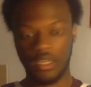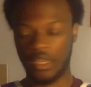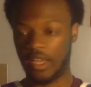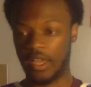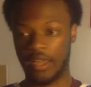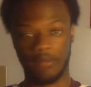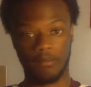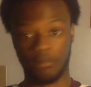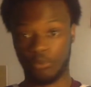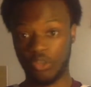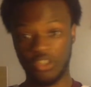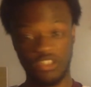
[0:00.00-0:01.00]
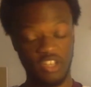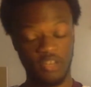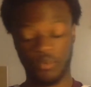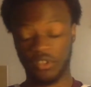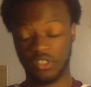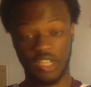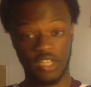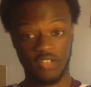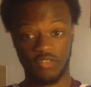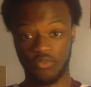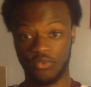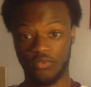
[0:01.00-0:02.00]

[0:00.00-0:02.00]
And appreciate once guys